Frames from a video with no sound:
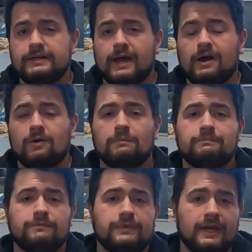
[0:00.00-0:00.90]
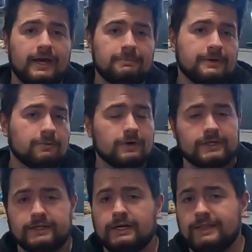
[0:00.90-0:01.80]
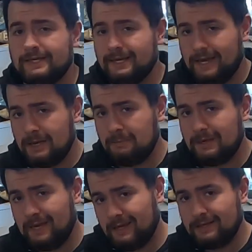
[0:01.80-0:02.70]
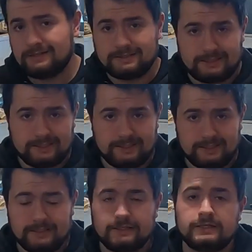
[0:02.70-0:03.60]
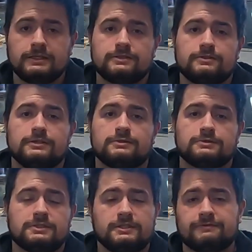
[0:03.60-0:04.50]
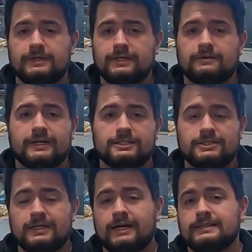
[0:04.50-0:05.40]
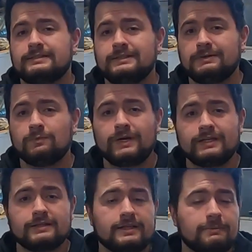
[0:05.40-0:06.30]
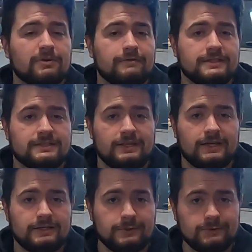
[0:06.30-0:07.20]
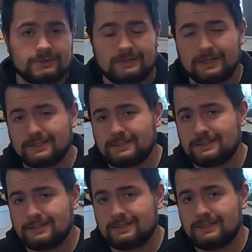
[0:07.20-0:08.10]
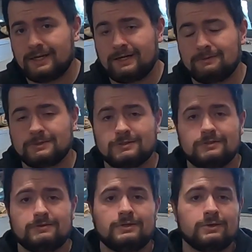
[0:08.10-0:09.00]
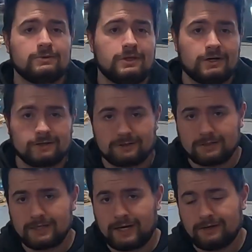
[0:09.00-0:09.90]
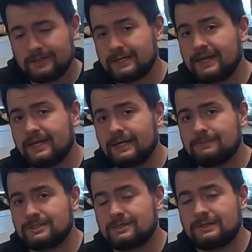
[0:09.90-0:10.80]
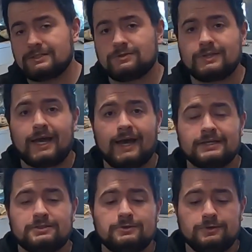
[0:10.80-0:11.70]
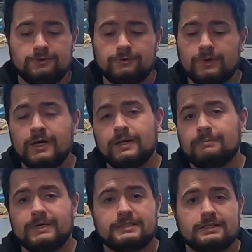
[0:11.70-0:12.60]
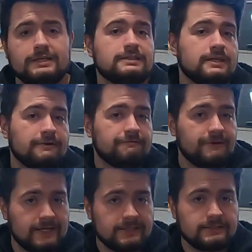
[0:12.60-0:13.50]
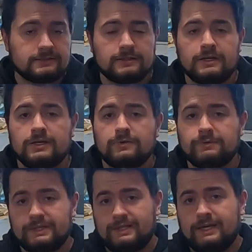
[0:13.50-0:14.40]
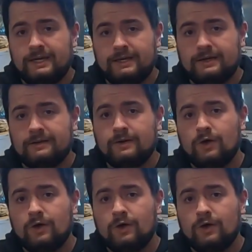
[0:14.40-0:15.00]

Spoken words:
Now, they had been working on the M8D, so this was a different iteration as the wing that they previously had used in 1969 was no longer allowed in the Can-Am series, so they had to do basically a set of fins with a